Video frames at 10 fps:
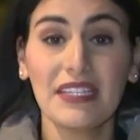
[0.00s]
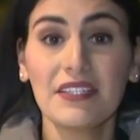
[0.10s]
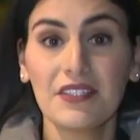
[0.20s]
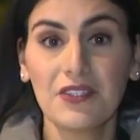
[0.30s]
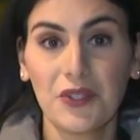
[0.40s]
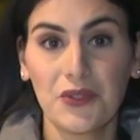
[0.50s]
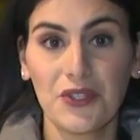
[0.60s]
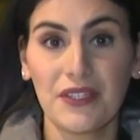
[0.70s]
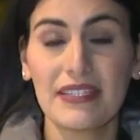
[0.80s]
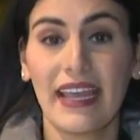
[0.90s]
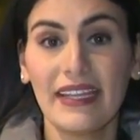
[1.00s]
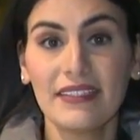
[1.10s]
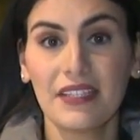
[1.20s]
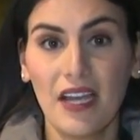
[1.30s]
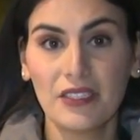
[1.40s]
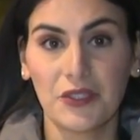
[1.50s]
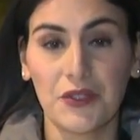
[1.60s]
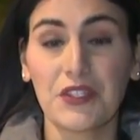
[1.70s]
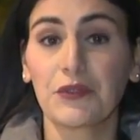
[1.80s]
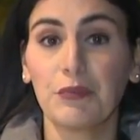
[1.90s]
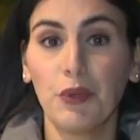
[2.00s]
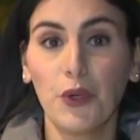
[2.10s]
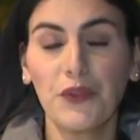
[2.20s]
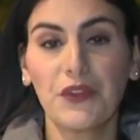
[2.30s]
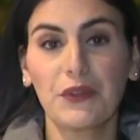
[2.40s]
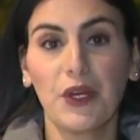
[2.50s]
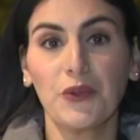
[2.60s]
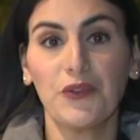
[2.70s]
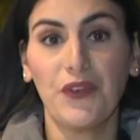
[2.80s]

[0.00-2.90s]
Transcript: institutions, and doctors to report their own